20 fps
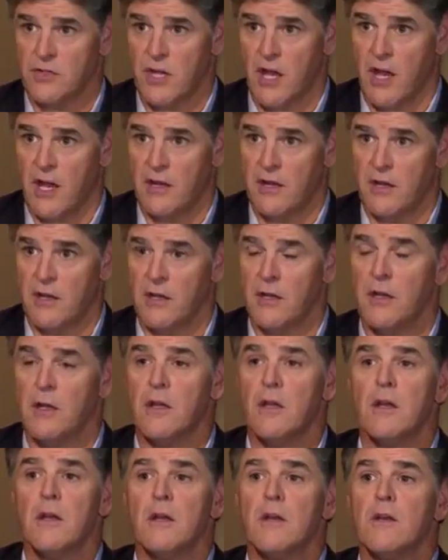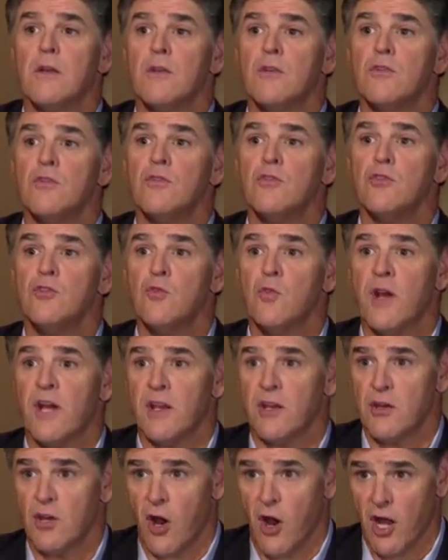side, and you
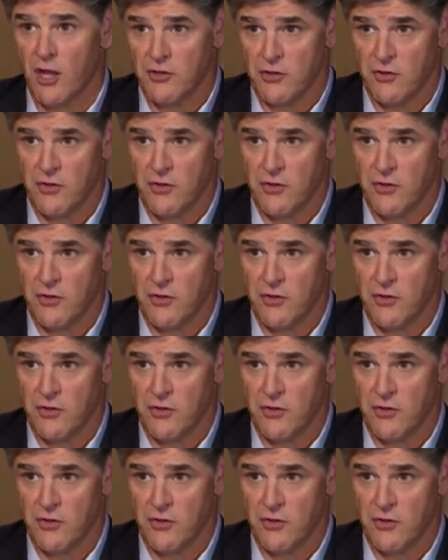had gone